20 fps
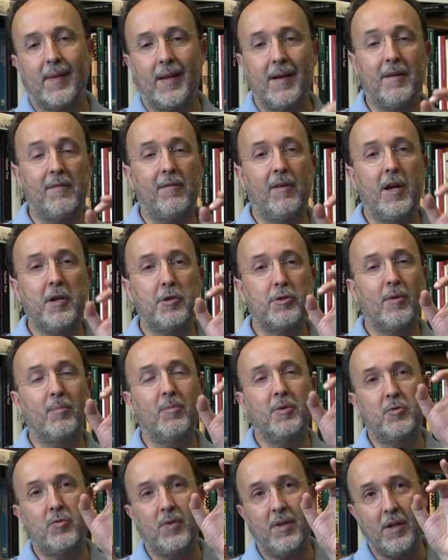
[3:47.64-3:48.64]
a ratio
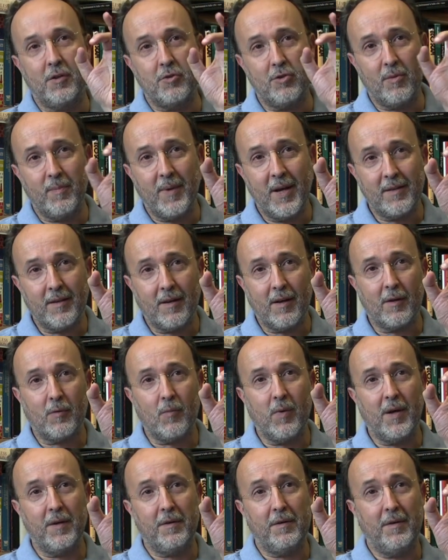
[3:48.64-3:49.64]
between a geometrical
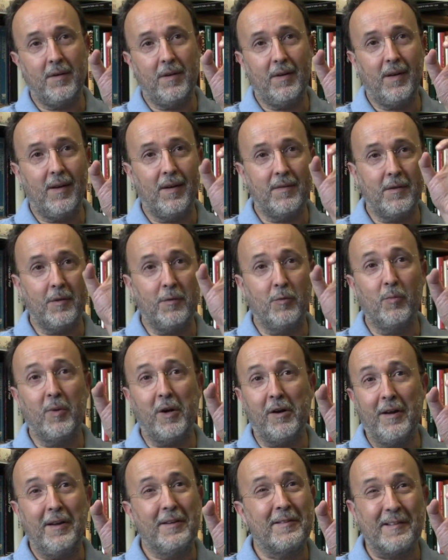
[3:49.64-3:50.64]
quantity at the
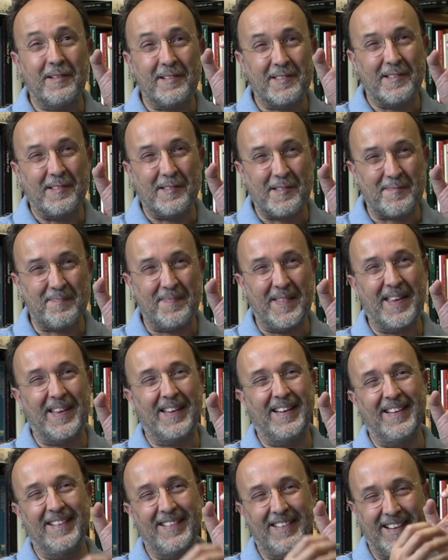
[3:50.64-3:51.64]
numerator, so to
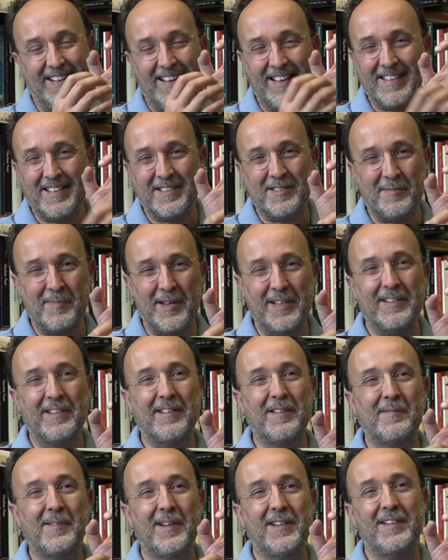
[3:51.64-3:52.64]
speak, and another
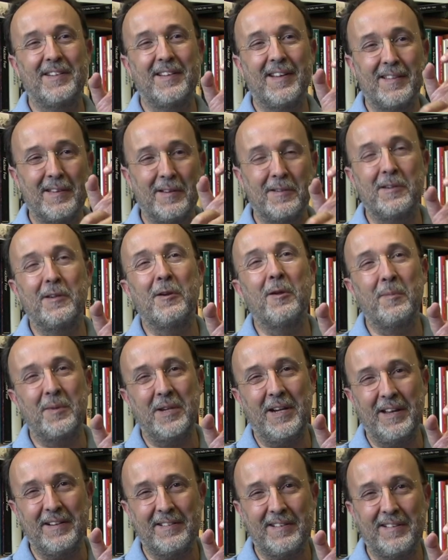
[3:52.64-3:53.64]
geometrical quantity at the
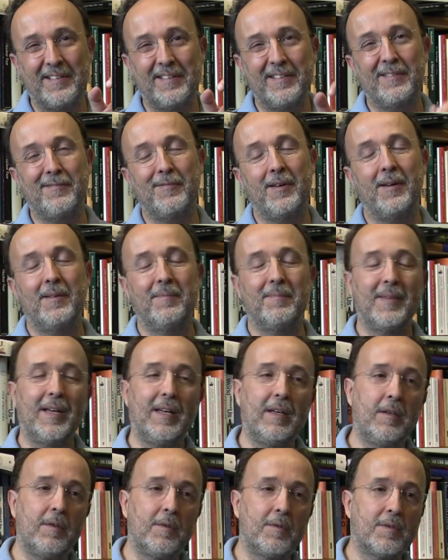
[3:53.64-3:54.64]
denominator, if I
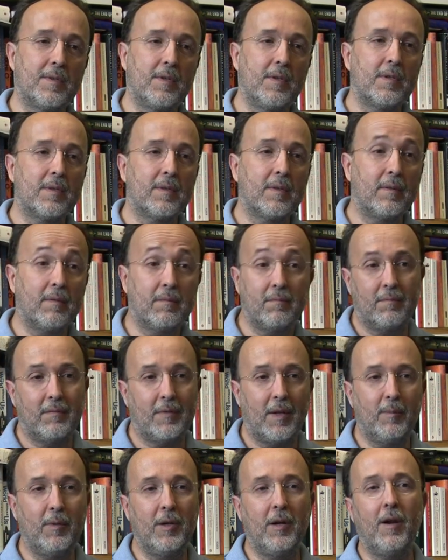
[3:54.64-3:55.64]
may use this
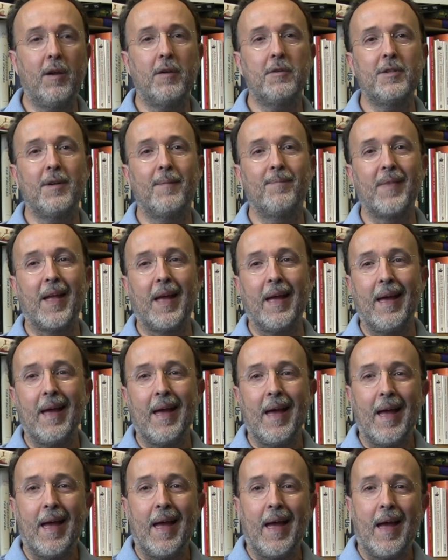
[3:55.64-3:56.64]
terminology.
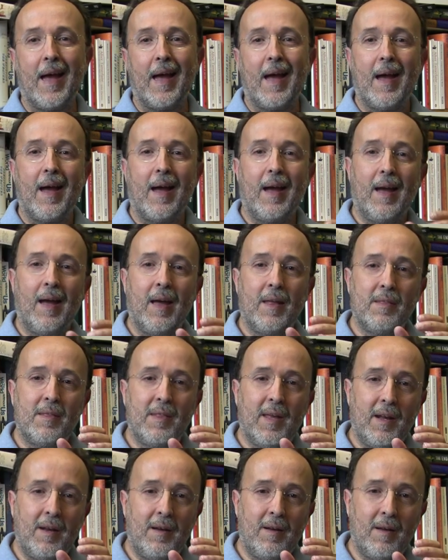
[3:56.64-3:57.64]
And
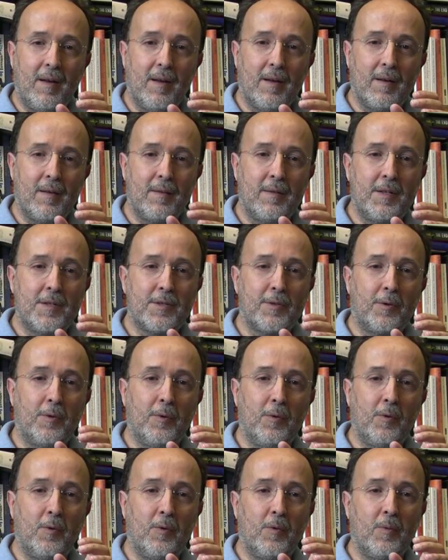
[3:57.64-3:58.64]
then uh, these
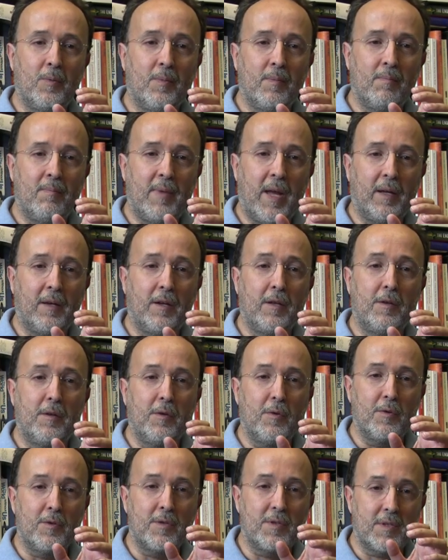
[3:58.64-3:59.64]
two
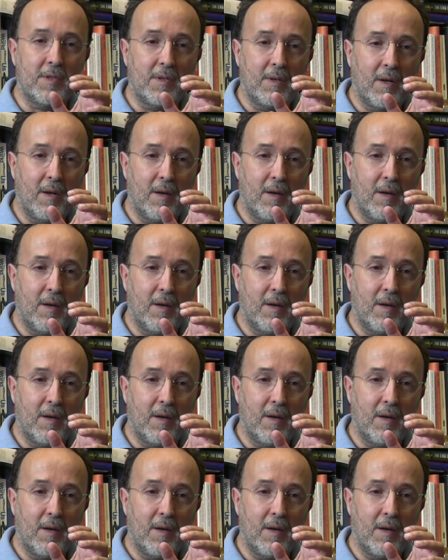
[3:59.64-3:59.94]
magnitudes